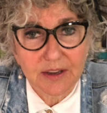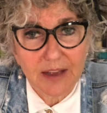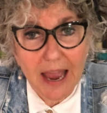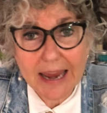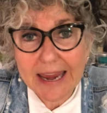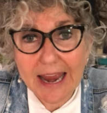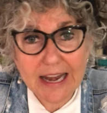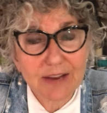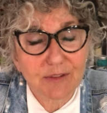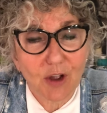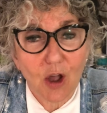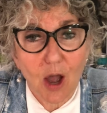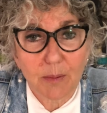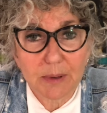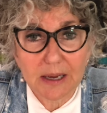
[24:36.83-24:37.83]
I can't even
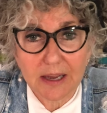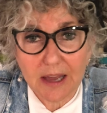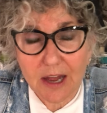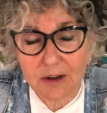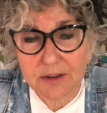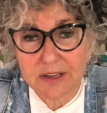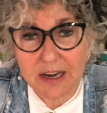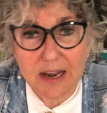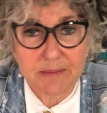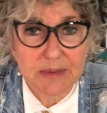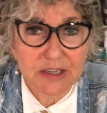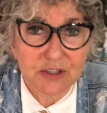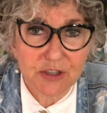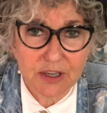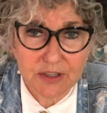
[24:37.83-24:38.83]
copy a color that I
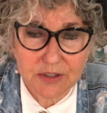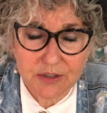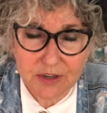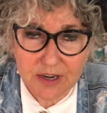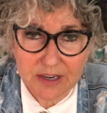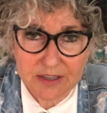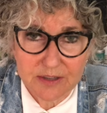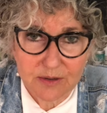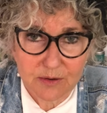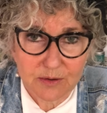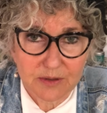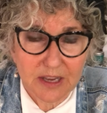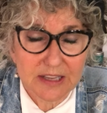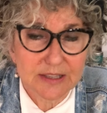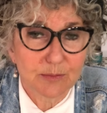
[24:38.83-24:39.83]
mixed yesterday,
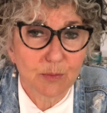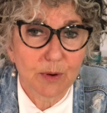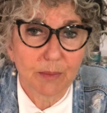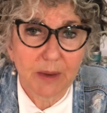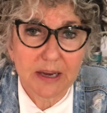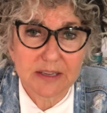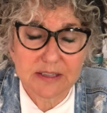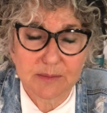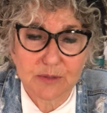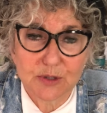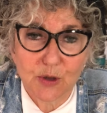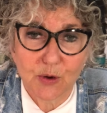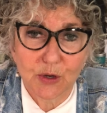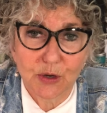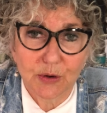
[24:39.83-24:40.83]
so that's what makes them
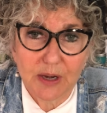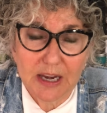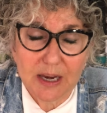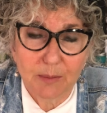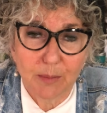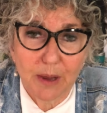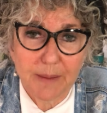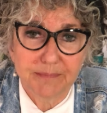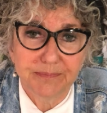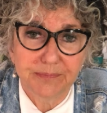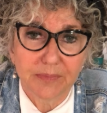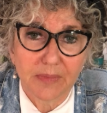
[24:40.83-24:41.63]
so unique. But